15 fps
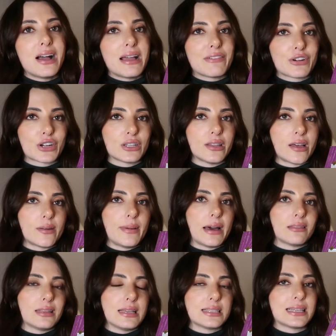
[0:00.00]
I've heard a lot
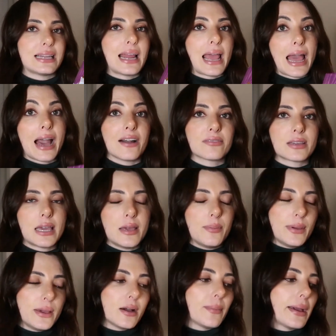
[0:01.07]
about this and I have
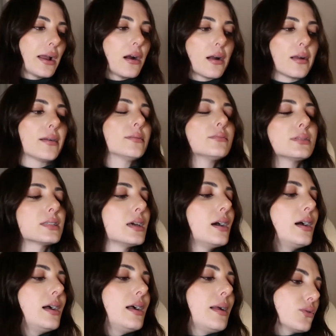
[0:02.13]
KP on my arms.
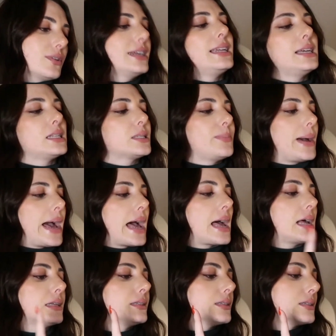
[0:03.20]
So radiance
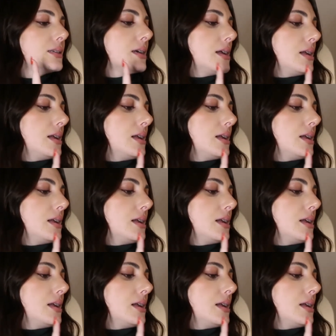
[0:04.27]
pads,